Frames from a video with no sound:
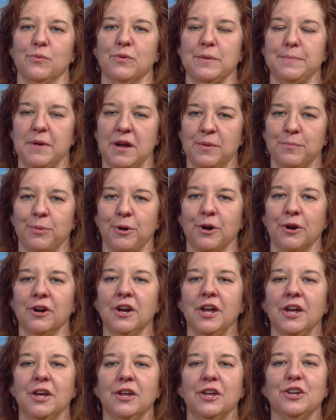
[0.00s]
remember,
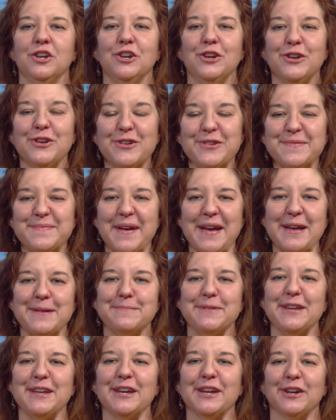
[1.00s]
new
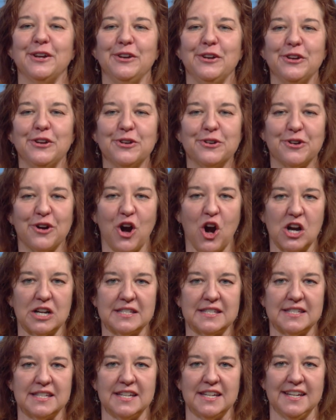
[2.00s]
baby, new car
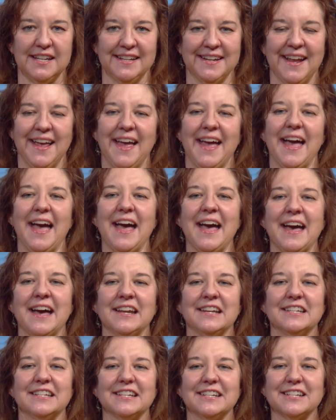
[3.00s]
seat,
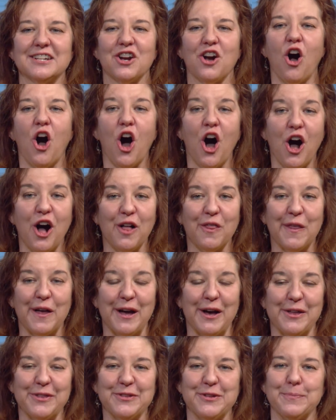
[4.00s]
and call the
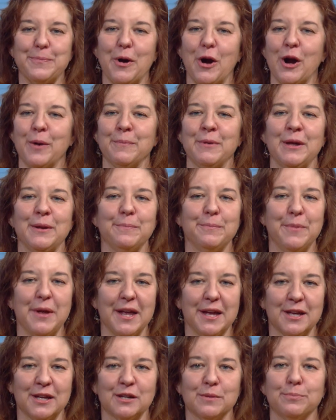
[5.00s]
health department,
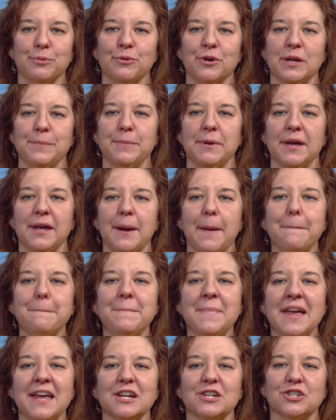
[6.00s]
make an appointment,
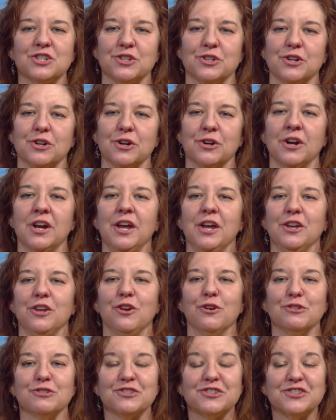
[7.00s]
make sure
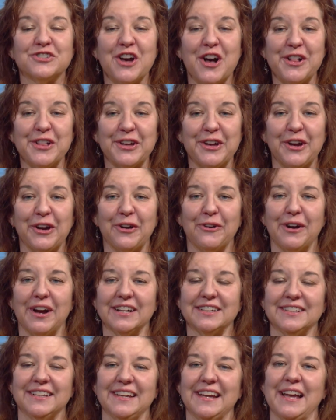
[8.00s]
you're installing it
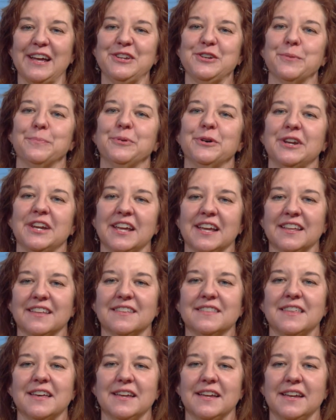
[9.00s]
correctly and you're putting
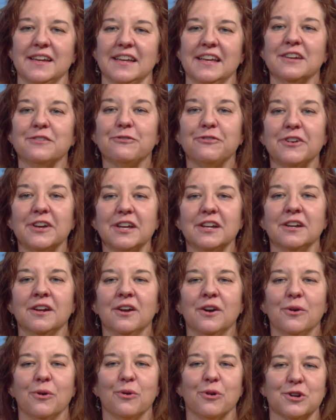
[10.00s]
the infant
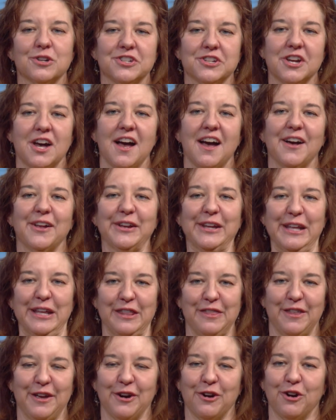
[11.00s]
or child
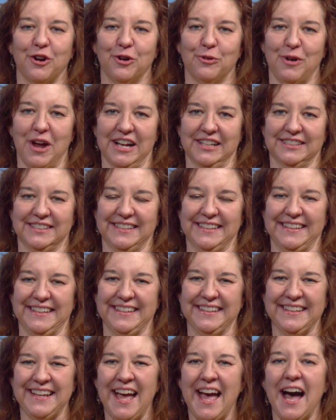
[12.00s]
in there correctly.
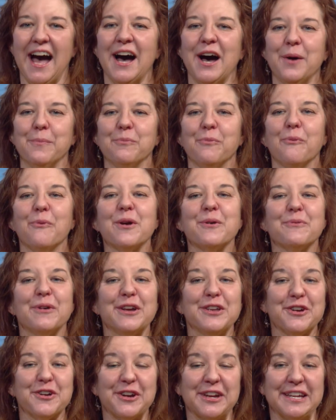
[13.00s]
Yeah. We
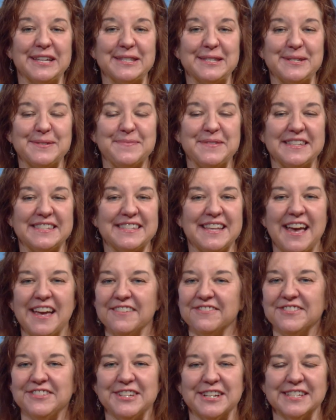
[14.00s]
want your kids to be
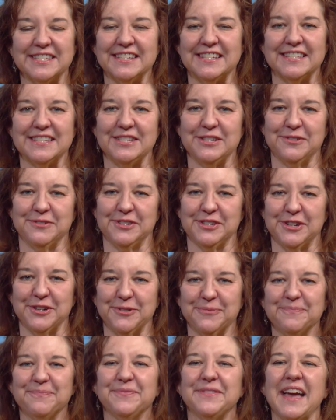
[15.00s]
safe, just as you
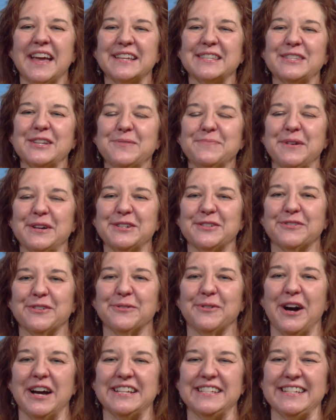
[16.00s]
do. Thanks so much for
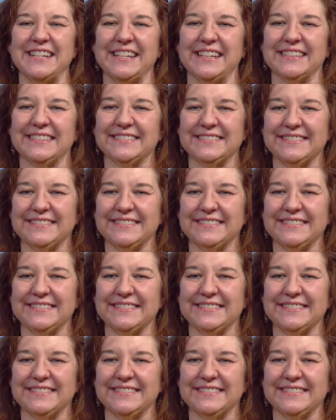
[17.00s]
watching.